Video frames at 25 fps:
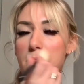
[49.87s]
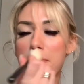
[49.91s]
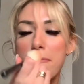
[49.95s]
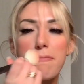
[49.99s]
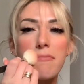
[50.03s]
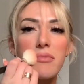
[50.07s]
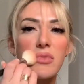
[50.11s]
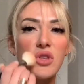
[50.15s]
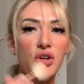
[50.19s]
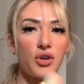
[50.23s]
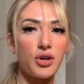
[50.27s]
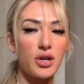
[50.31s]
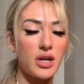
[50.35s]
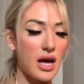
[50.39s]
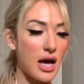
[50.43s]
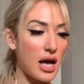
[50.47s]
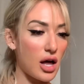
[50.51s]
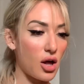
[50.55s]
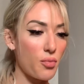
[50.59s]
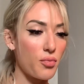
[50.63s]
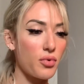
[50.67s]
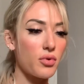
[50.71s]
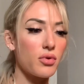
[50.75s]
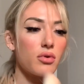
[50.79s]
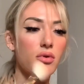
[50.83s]
You're going to
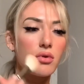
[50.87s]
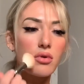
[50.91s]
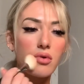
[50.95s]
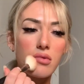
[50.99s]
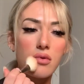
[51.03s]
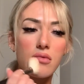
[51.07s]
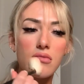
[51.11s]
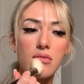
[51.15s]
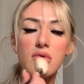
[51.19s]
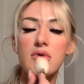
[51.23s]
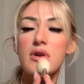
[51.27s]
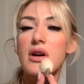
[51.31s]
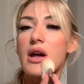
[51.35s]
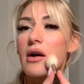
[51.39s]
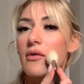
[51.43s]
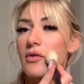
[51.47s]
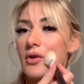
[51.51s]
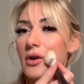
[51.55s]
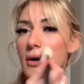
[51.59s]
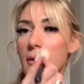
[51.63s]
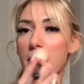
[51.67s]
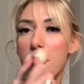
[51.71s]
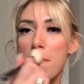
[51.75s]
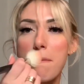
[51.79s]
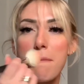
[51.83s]
help
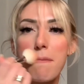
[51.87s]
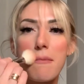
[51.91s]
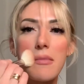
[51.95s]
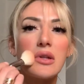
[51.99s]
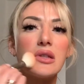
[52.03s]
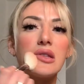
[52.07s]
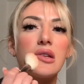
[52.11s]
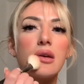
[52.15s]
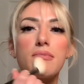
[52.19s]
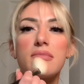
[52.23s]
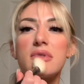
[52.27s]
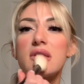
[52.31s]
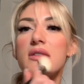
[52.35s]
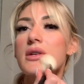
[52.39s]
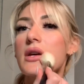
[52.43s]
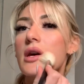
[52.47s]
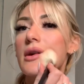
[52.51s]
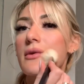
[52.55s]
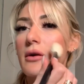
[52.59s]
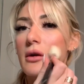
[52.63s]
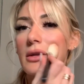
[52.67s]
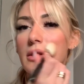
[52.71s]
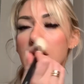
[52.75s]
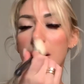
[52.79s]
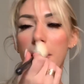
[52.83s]
whatever lipstick,
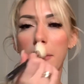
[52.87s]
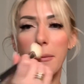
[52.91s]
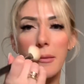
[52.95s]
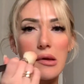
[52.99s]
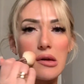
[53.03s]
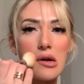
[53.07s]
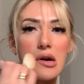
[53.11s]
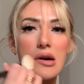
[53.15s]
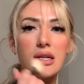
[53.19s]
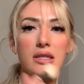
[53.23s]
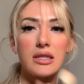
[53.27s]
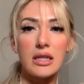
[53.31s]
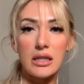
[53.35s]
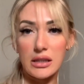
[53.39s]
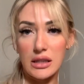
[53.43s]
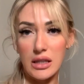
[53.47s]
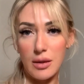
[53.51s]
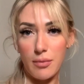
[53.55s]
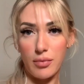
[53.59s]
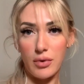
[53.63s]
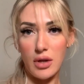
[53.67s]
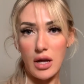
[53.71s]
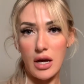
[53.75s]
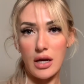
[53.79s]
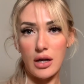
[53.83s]
lip gloss, lip
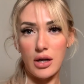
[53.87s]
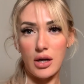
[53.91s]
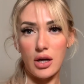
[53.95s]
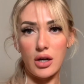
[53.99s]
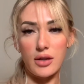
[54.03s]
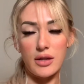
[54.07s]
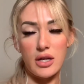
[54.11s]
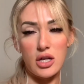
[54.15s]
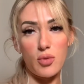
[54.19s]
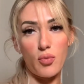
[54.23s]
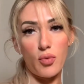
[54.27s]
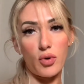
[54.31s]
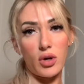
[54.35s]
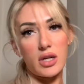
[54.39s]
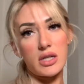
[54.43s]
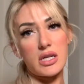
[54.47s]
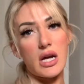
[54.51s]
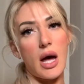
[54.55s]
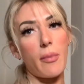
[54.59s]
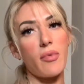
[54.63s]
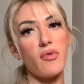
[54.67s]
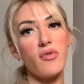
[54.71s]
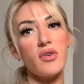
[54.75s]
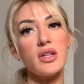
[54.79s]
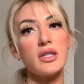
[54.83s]
liner that you put on
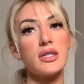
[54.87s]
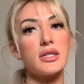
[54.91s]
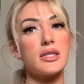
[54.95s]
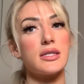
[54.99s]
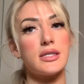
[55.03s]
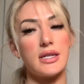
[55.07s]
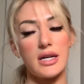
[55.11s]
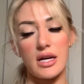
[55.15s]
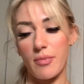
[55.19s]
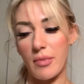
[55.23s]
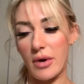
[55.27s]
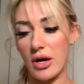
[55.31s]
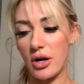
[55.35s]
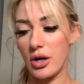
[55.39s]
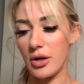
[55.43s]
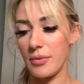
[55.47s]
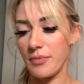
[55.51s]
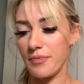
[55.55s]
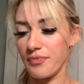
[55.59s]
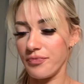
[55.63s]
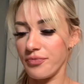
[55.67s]
top of it stick better.